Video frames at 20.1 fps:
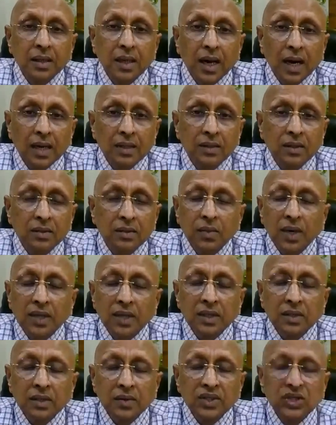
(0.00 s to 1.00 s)

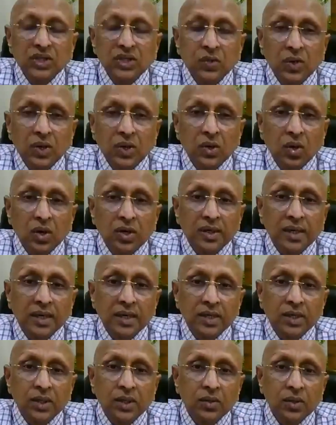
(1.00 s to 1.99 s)
Otherwise, she will not
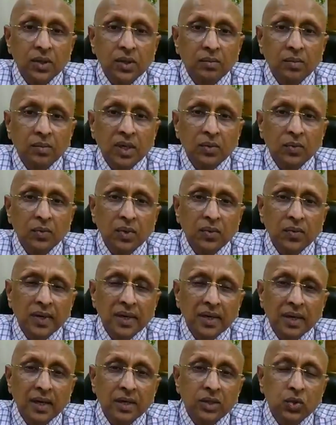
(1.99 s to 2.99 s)
get cured. But we
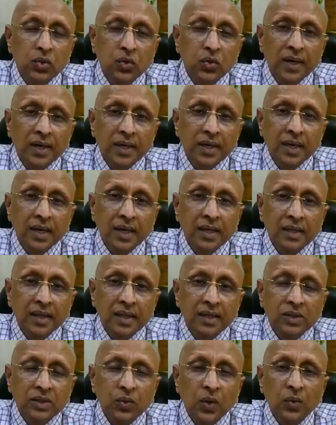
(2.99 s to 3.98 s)
were educated, and
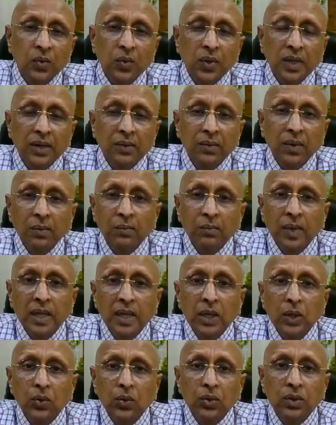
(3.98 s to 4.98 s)
that's why we never
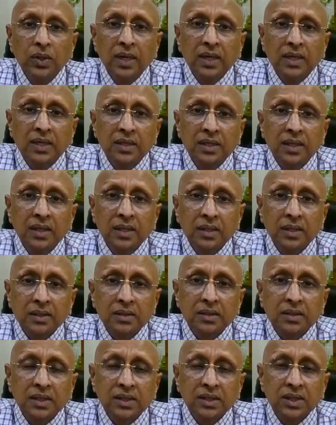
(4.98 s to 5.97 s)
believed that there
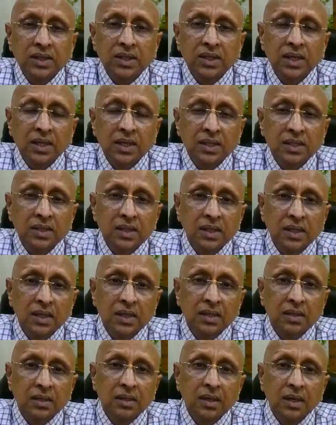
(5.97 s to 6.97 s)
such a thing is there.
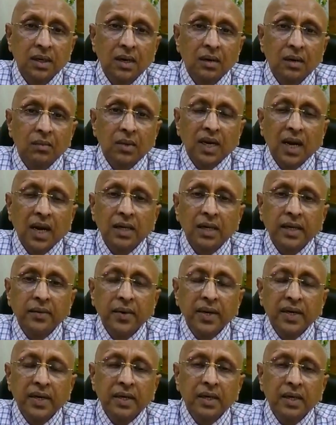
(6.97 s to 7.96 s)
But
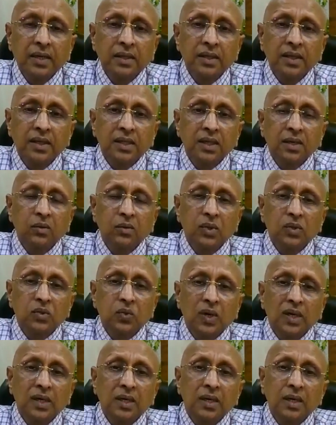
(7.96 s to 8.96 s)
ultimately, nothing was
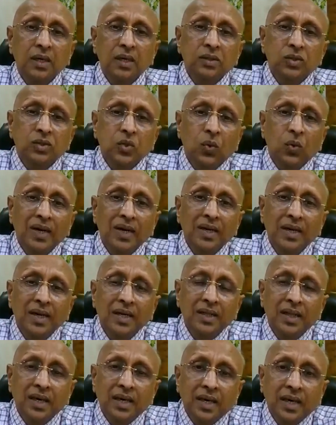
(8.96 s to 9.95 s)
working. So one day
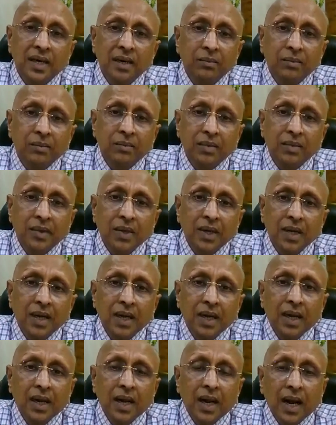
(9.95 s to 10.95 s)
they came,
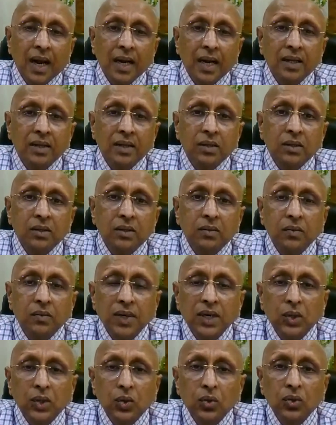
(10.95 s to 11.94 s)
and
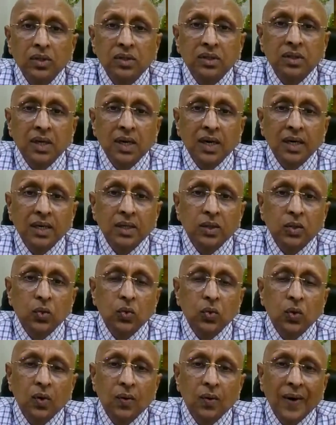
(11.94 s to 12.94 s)
we took her to
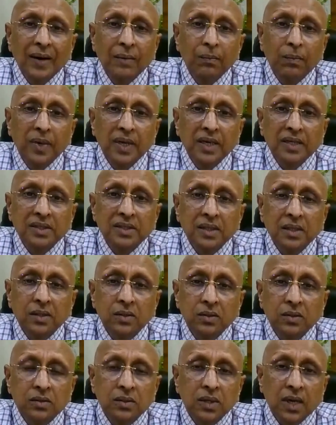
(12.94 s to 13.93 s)
one place in
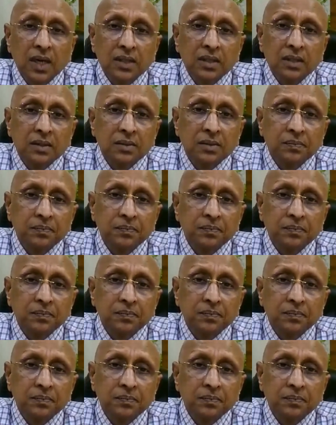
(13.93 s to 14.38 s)
Gujarat,